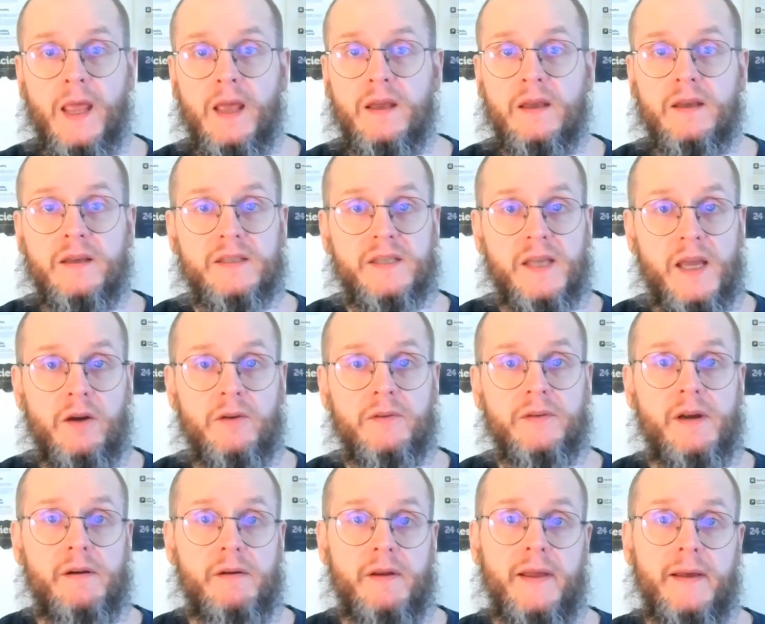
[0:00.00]

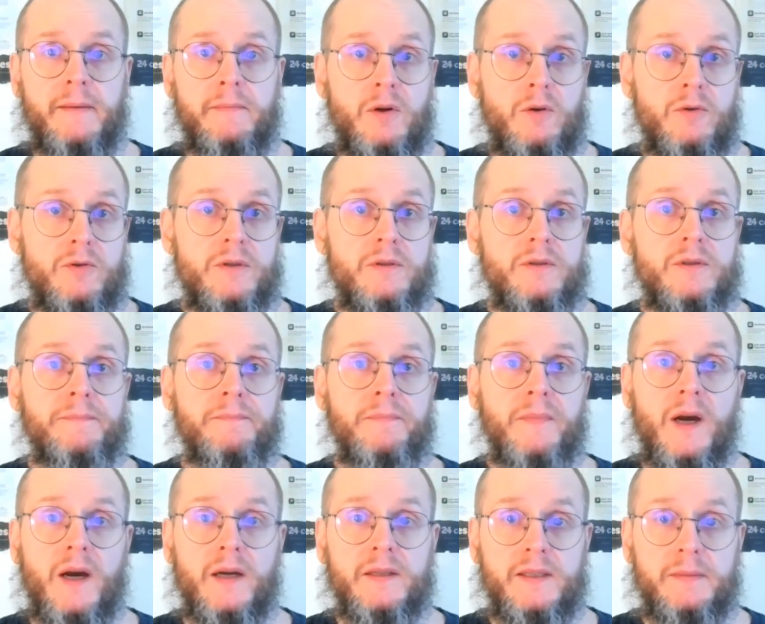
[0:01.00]
Secondary emotions
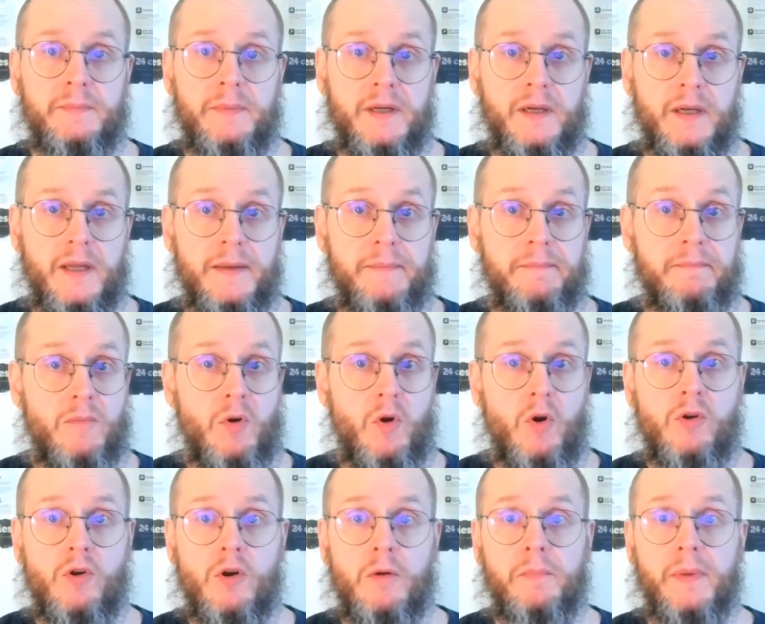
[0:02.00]
are typically more
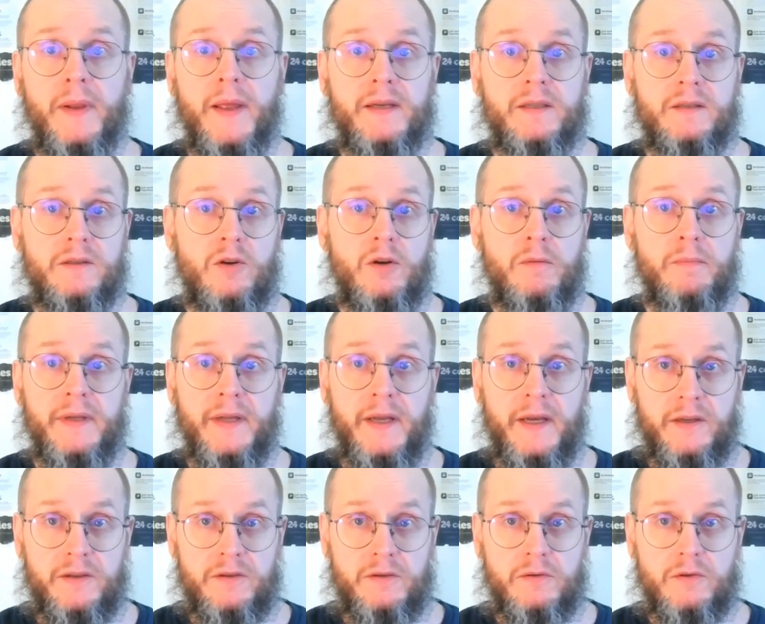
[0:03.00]
complex
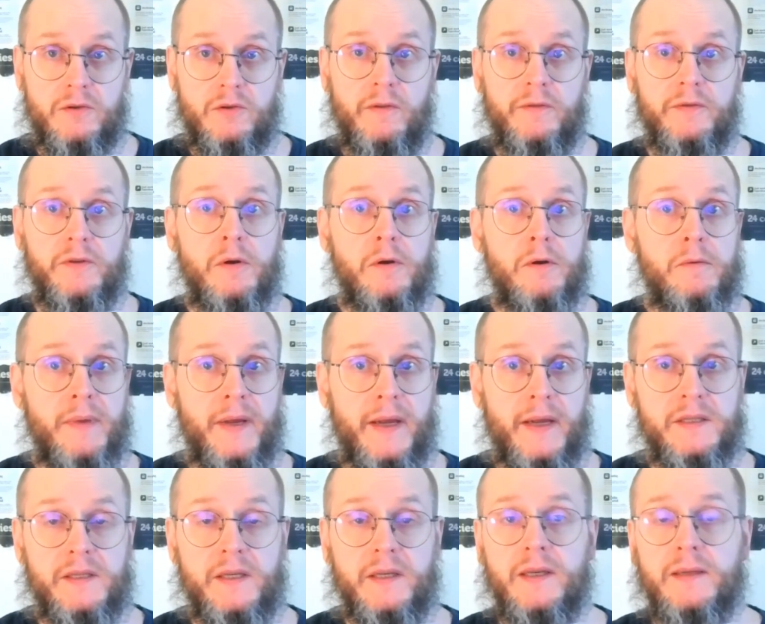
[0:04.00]
combinations of the
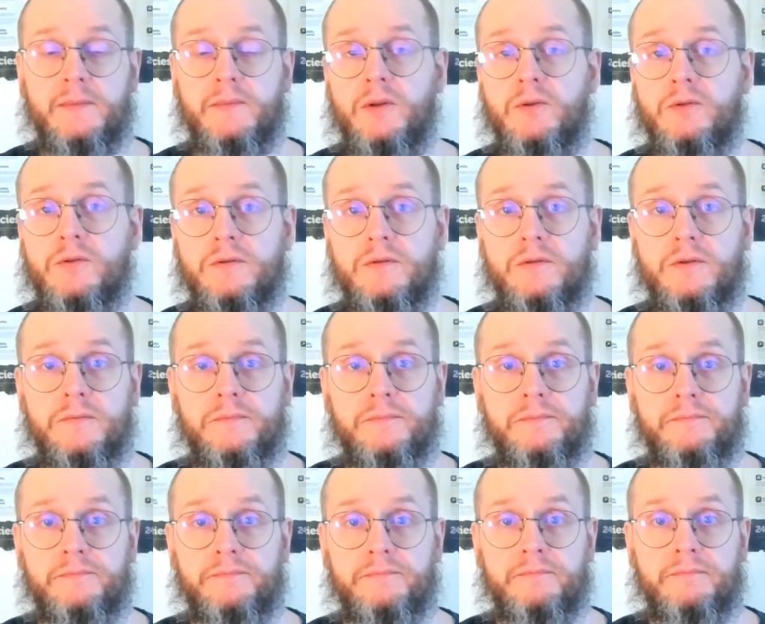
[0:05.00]
basic emotions.
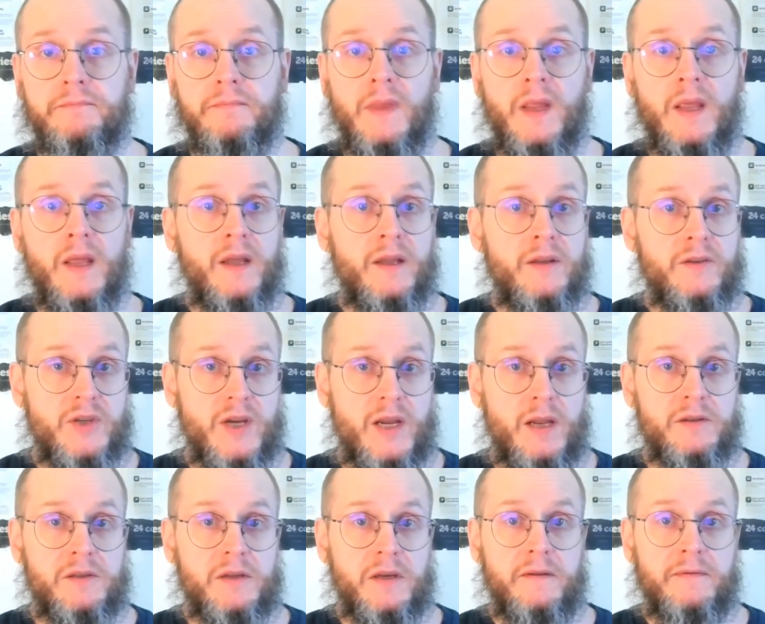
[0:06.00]

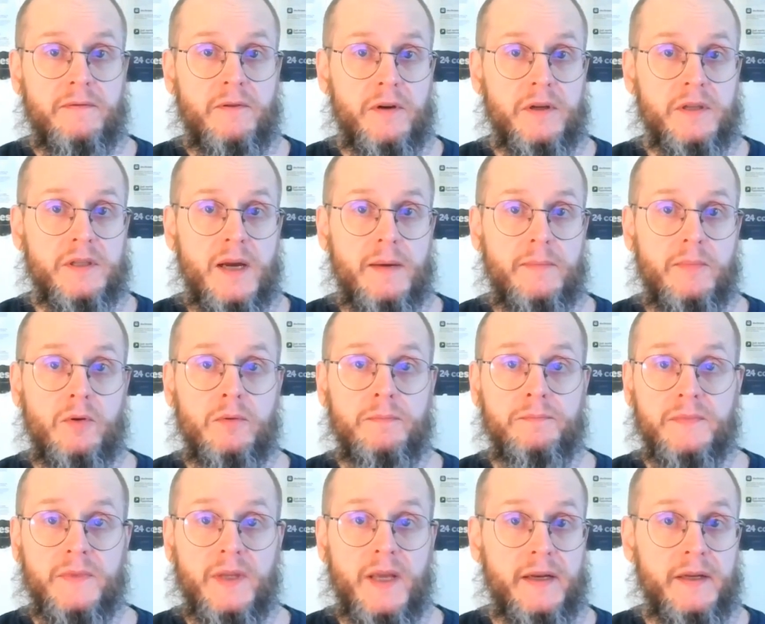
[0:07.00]
Jealousy, for example,
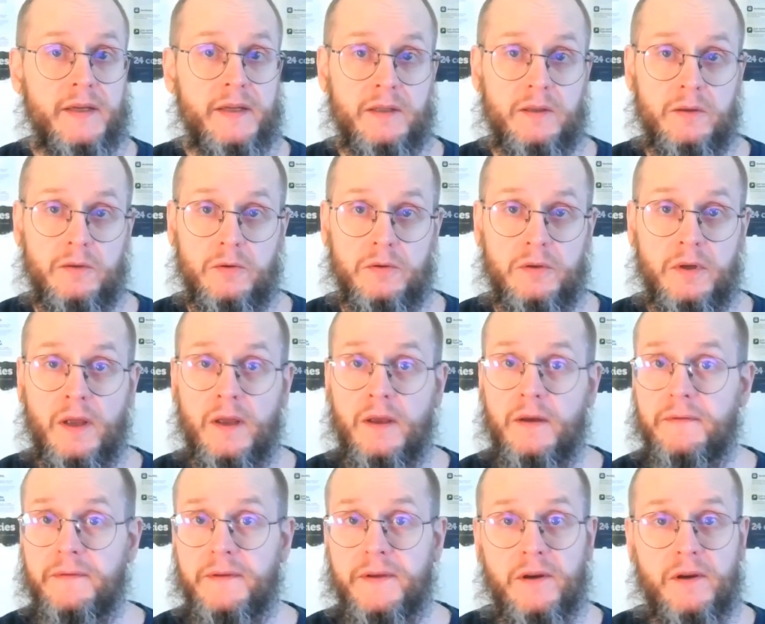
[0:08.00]
can include
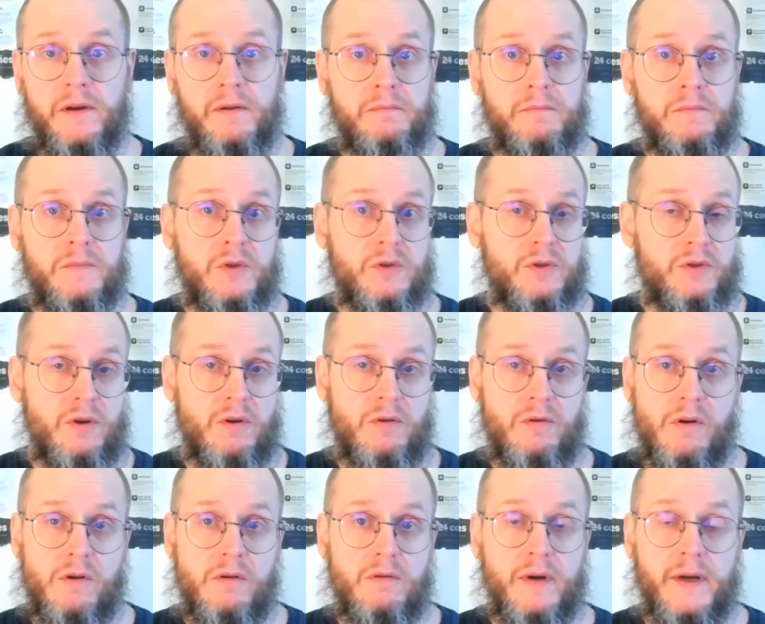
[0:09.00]
fear,
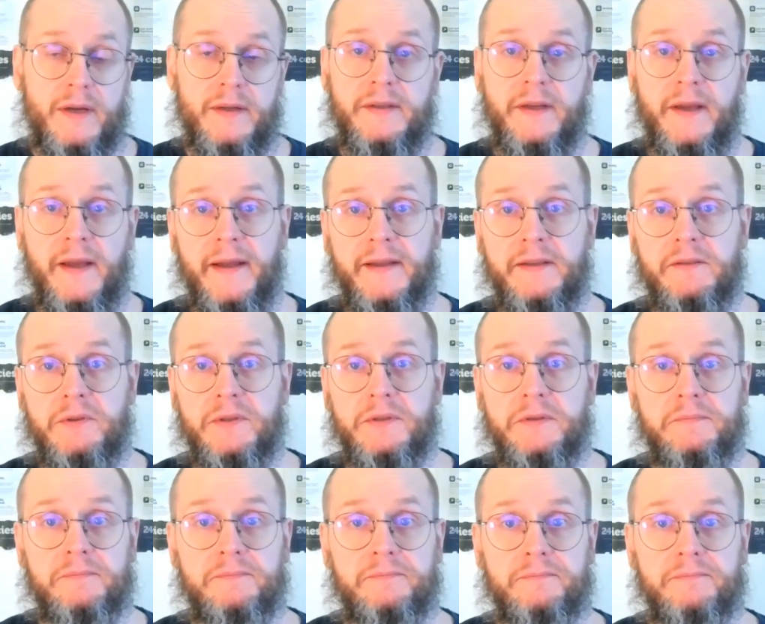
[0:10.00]
sorrow and hatred.
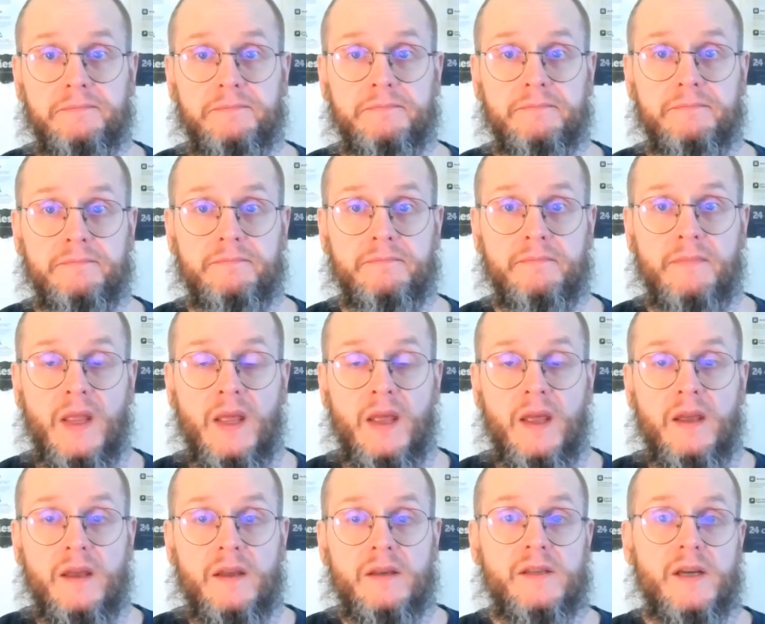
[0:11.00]

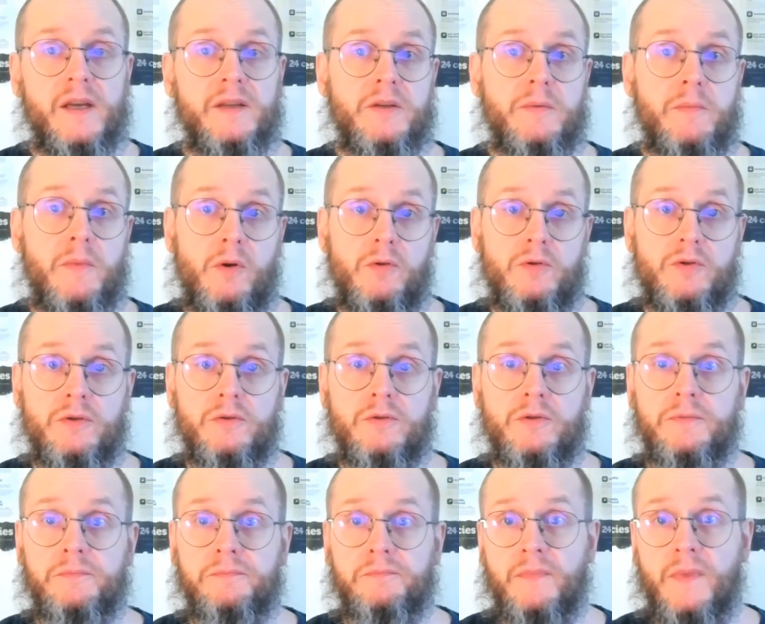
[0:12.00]
Such
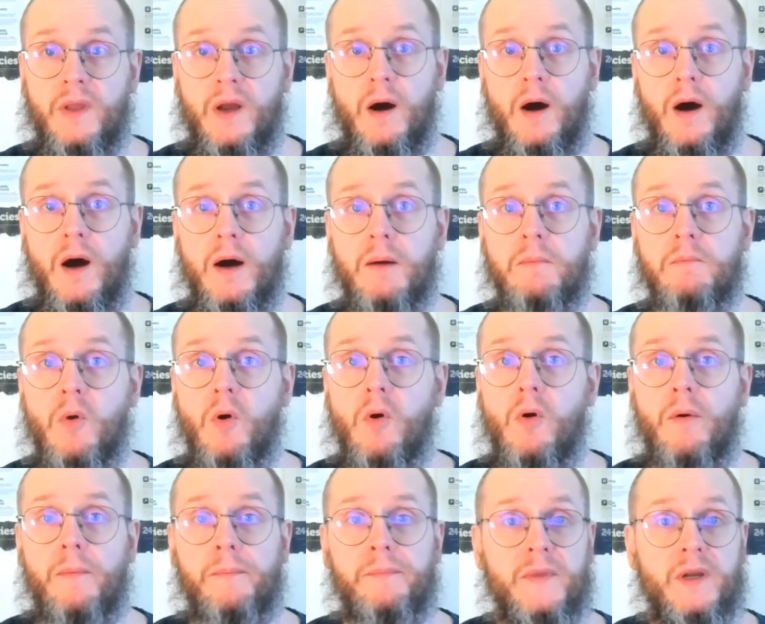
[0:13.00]
emotions are
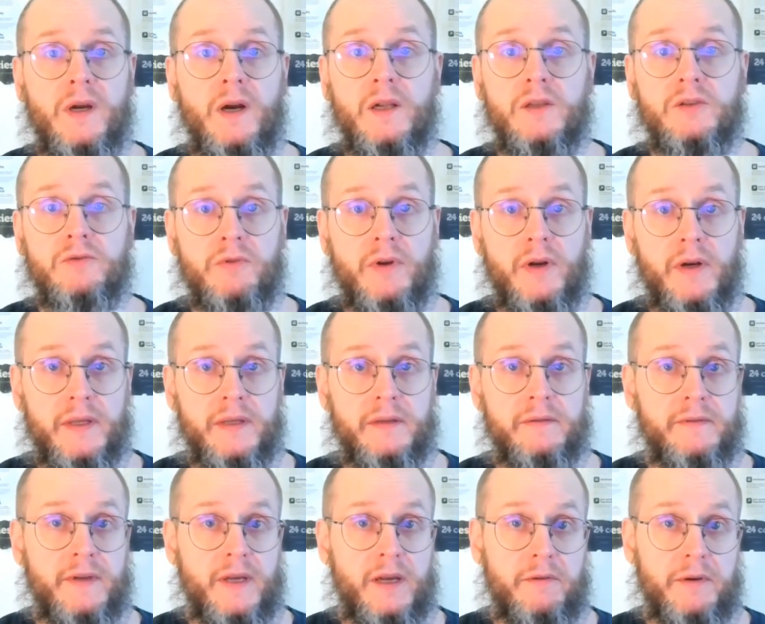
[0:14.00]
more culturally
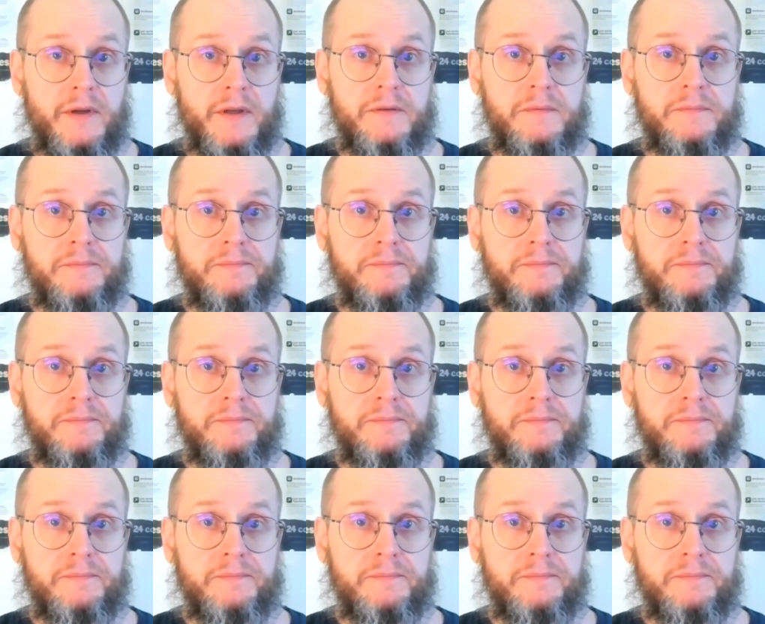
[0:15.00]
varied.